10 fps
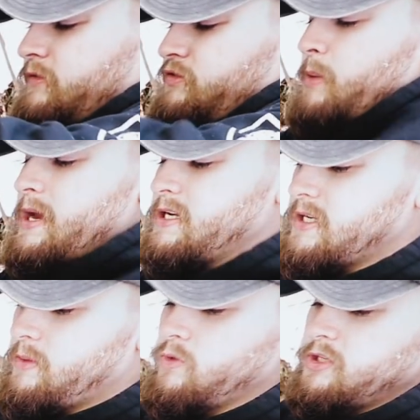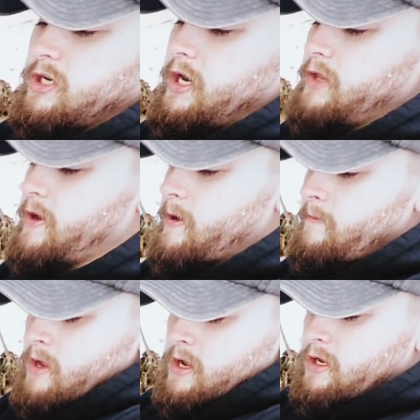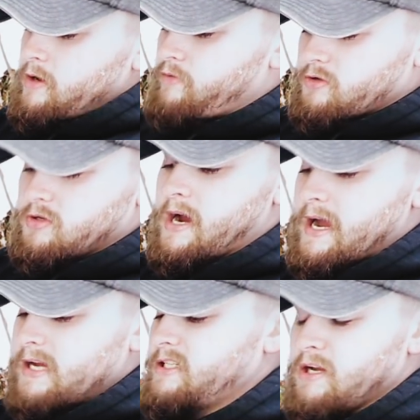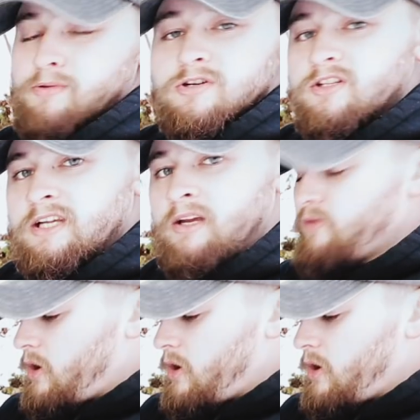of space once you get in there. You've also got a zipper sleeve